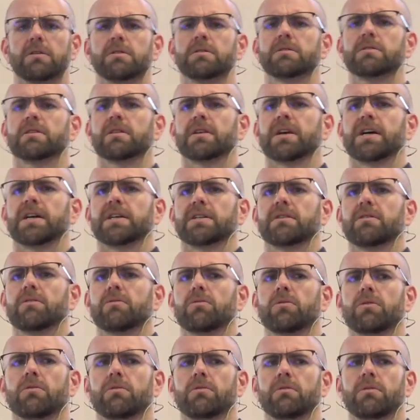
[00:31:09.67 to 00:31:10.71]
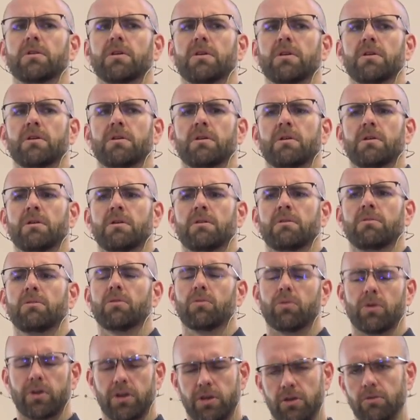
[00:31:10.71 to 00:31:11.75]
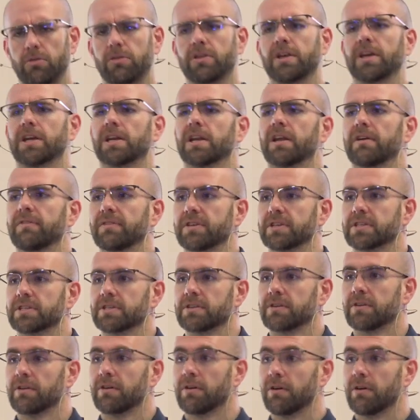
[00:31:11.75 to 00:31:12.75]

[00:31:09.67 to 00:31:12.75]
So the guy said, well, what do you think love is?"